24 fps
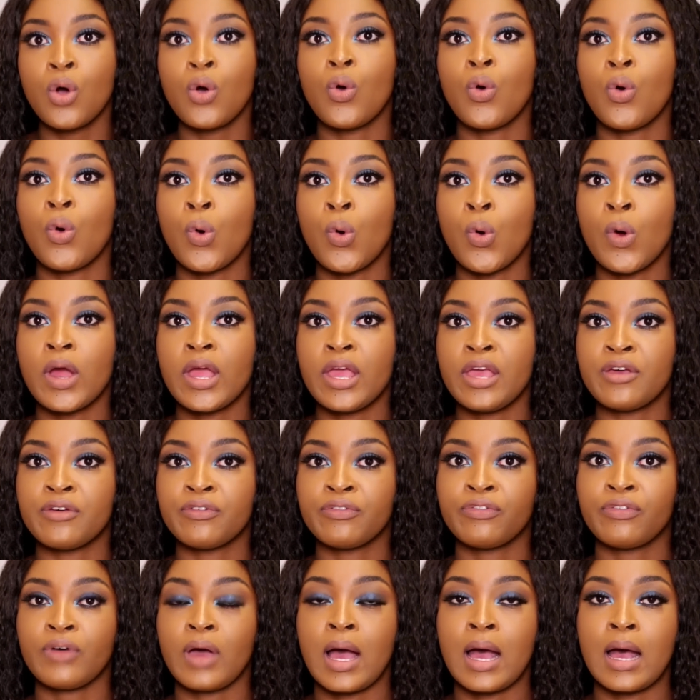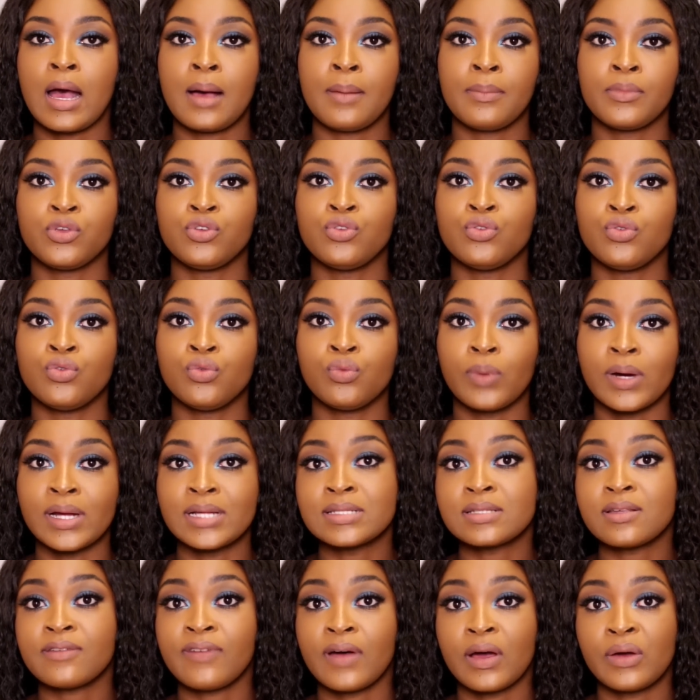or if you
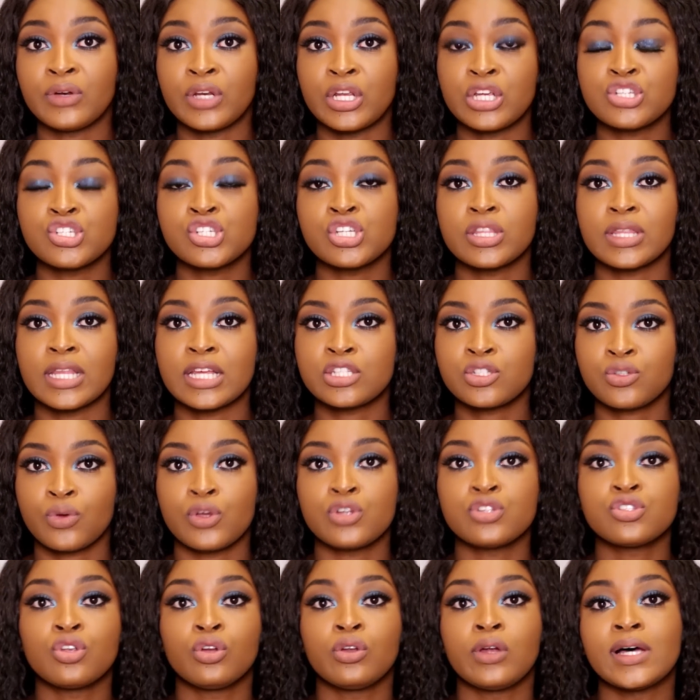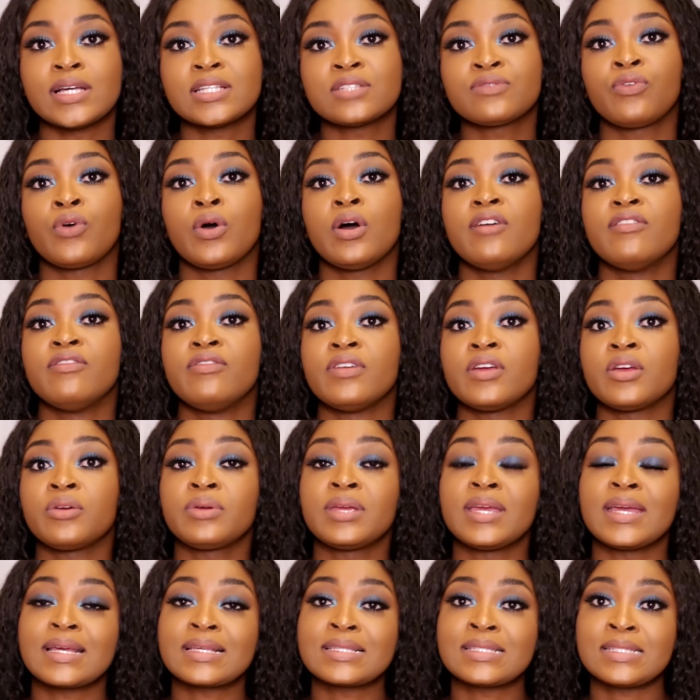want a foundation that's going to last for a
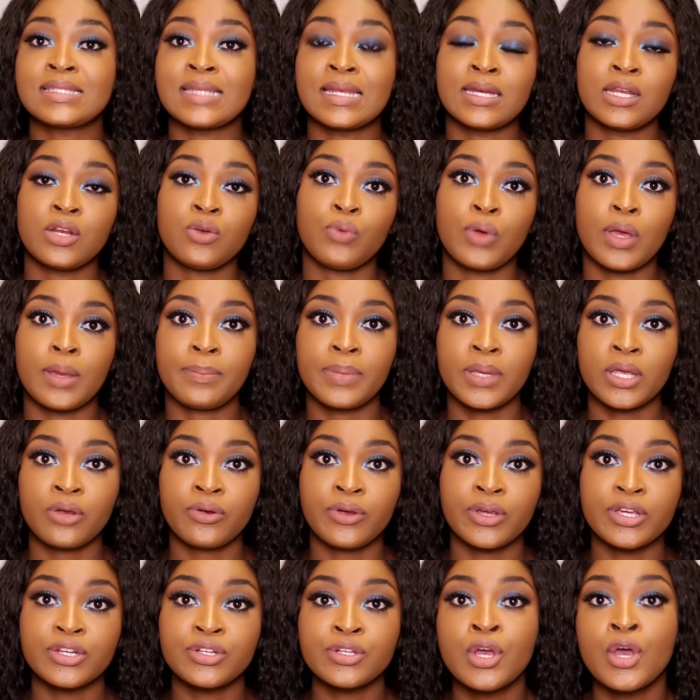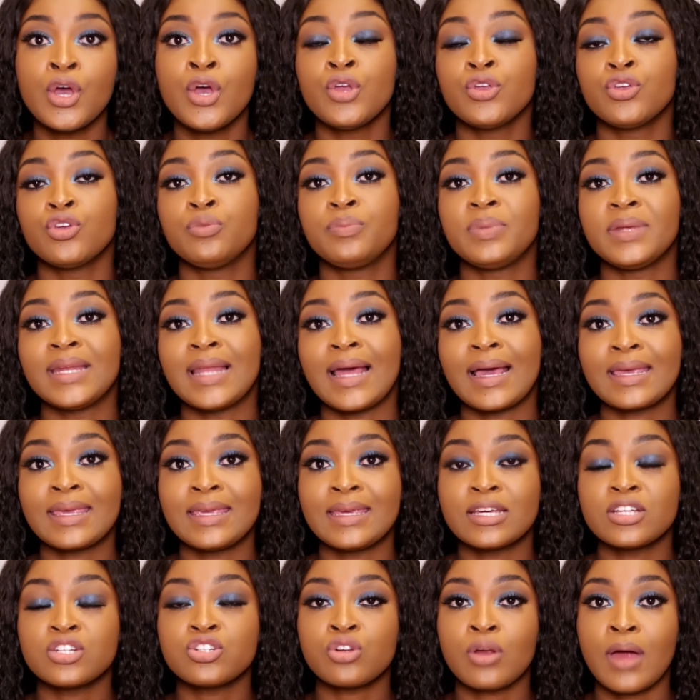very extended wear period, you'd be
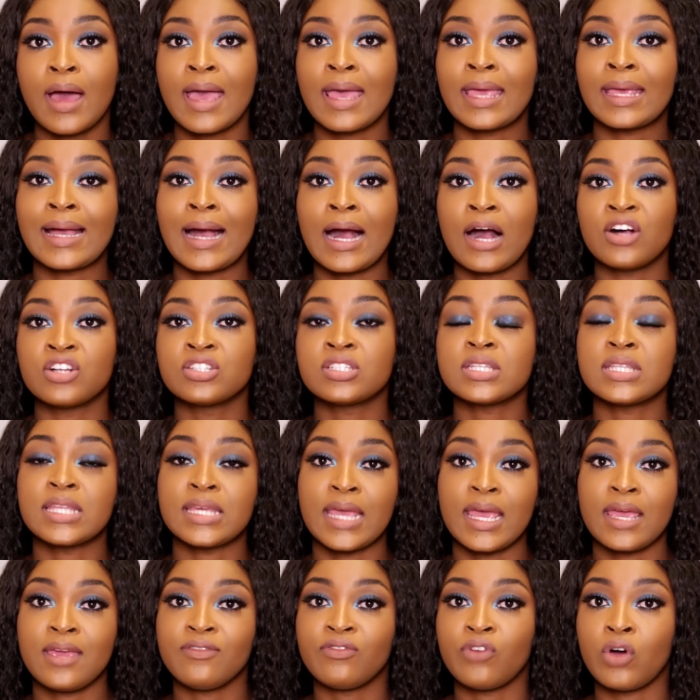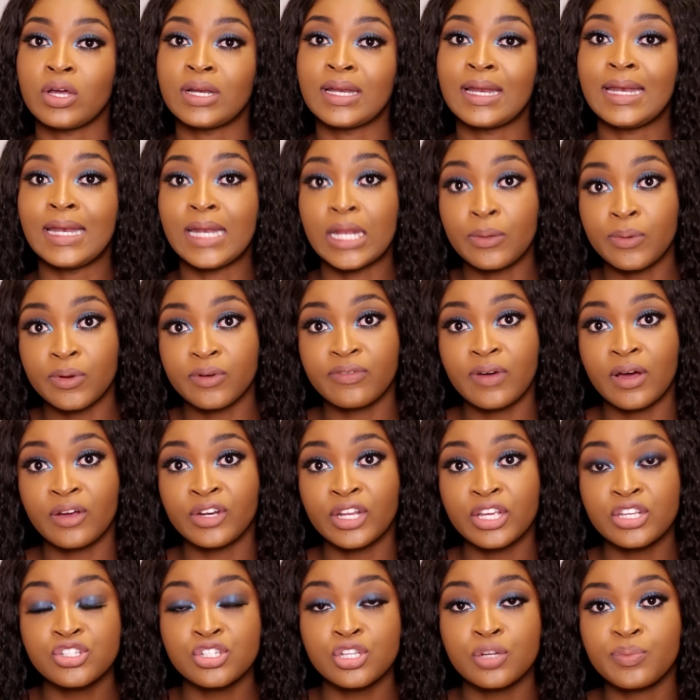luckier trying out the Avon liquid
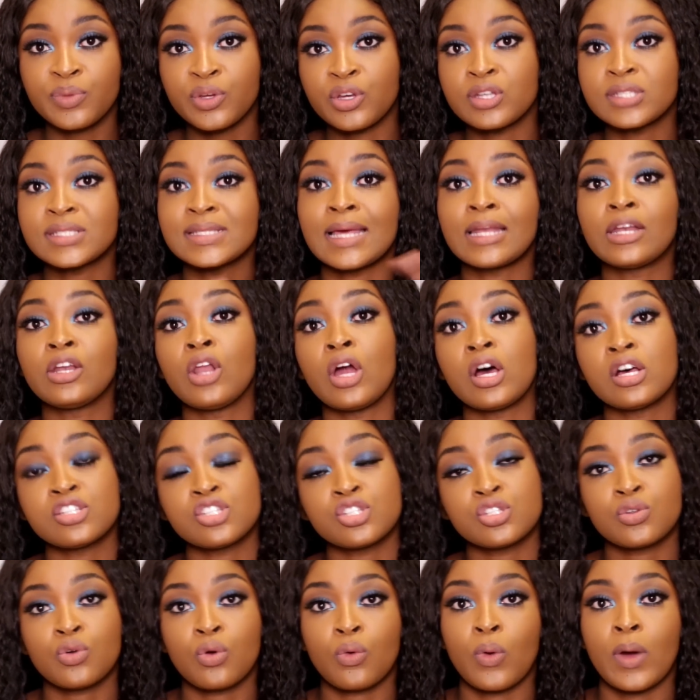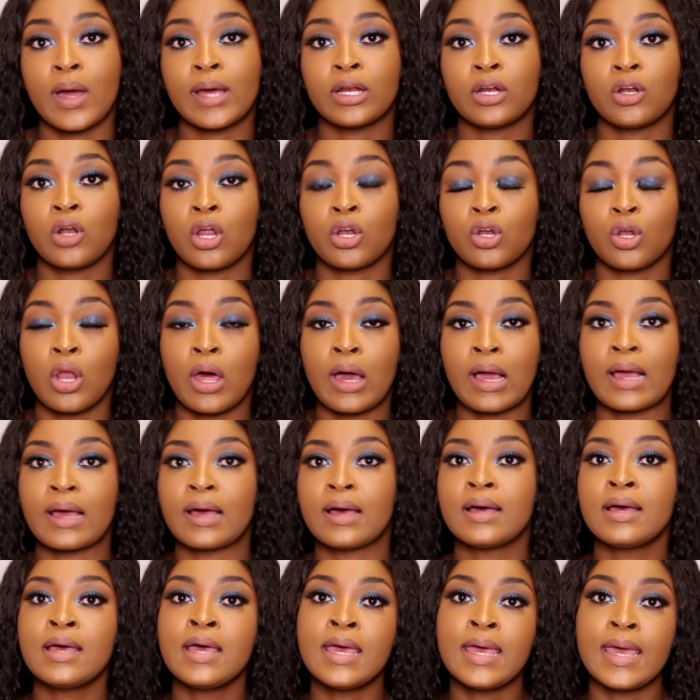foundation, because that lasts quite a lot
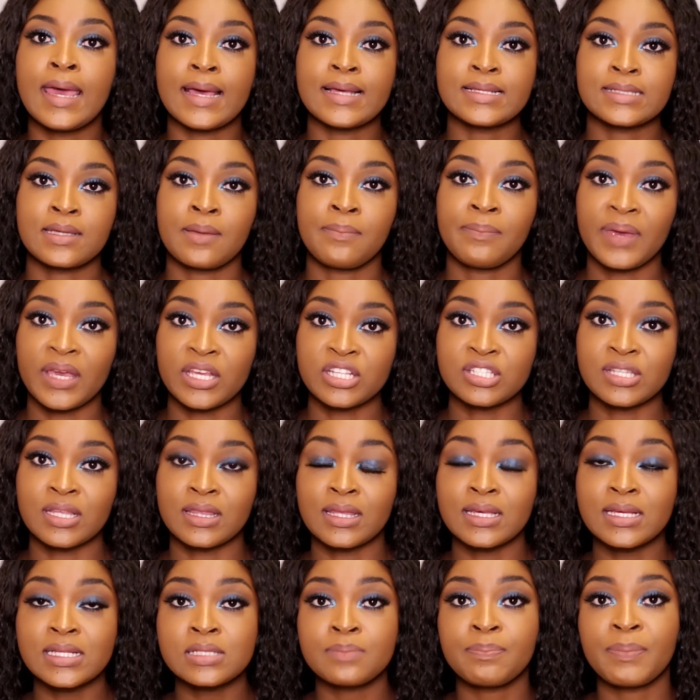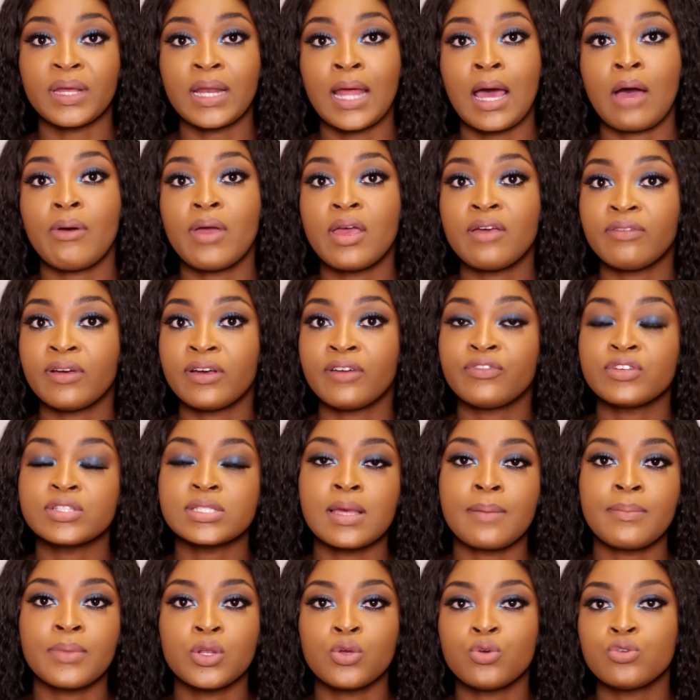longer as compared to this. But however, for
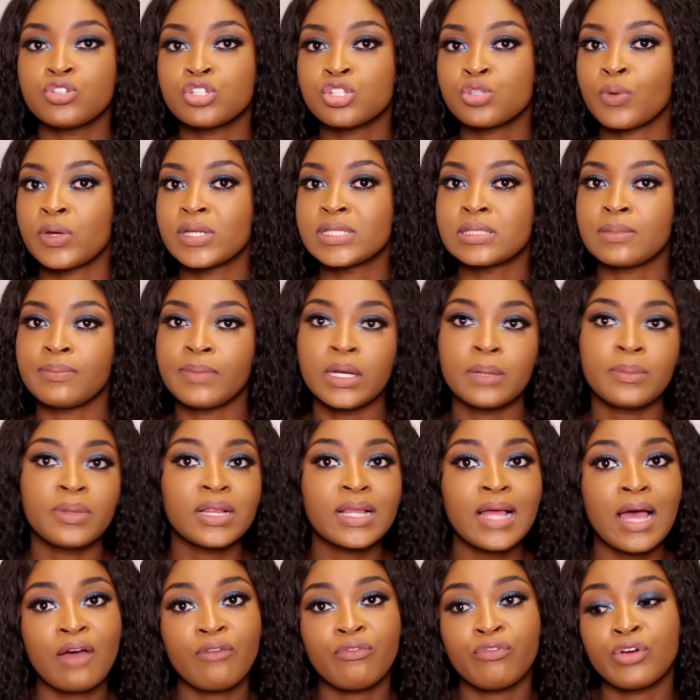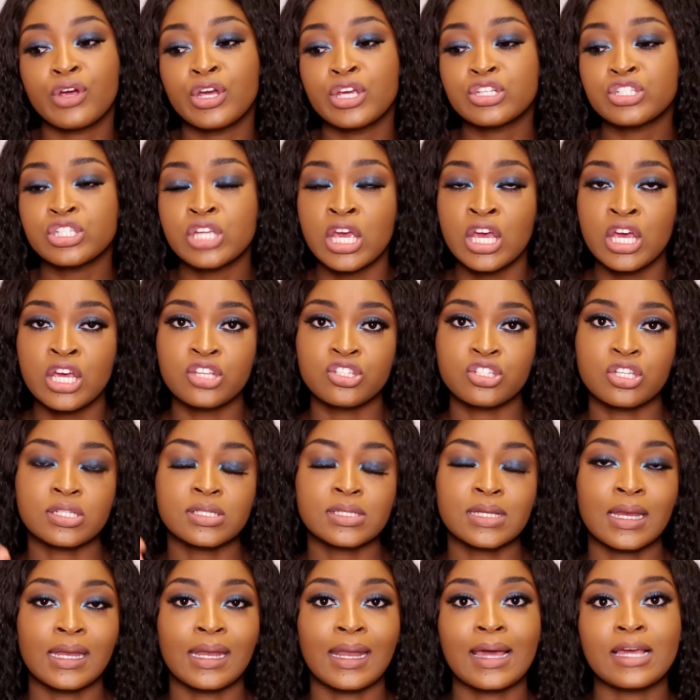somebody who just wants minimal coverage,
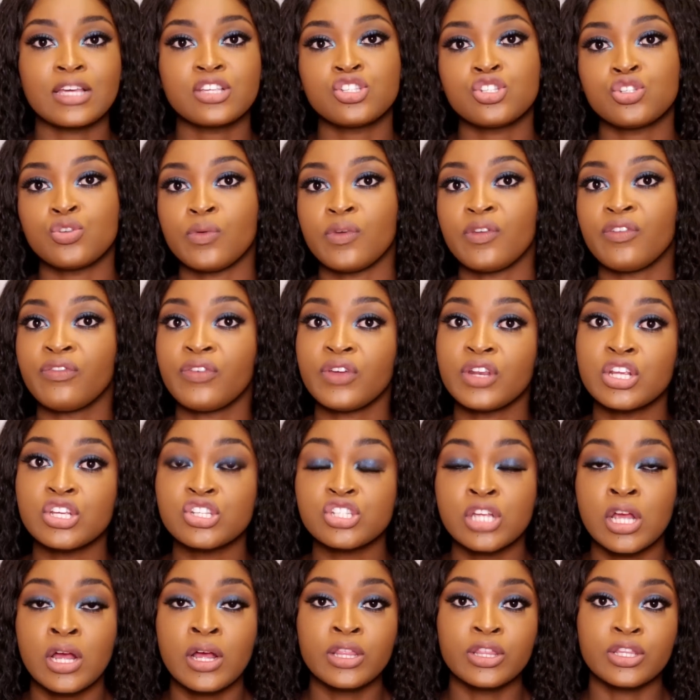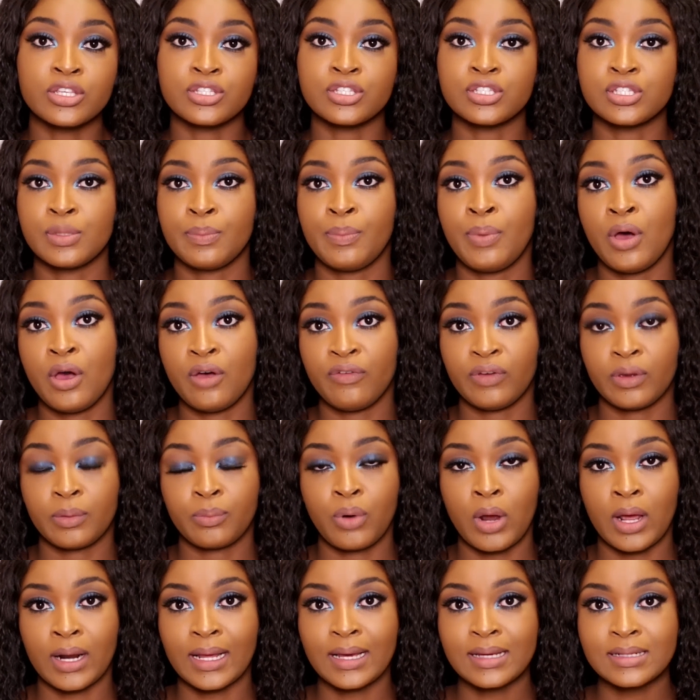just a nice dewy finish, this is the perfect
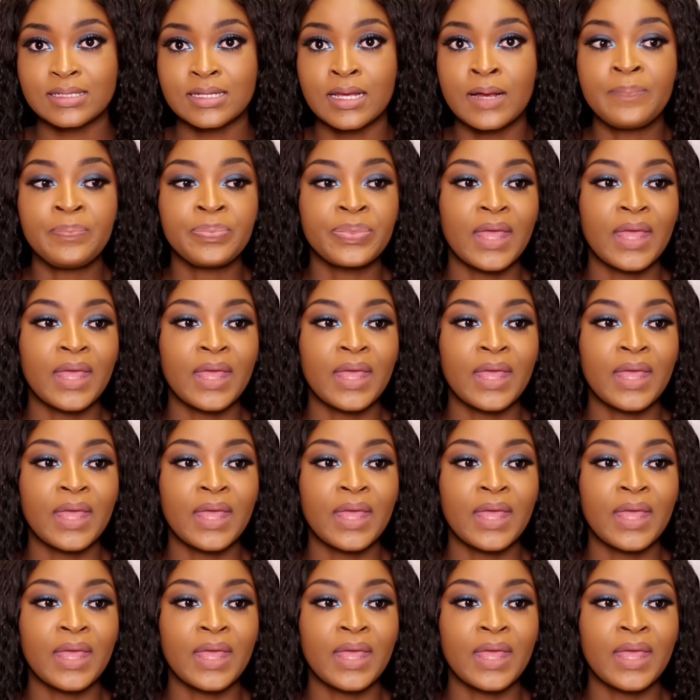product.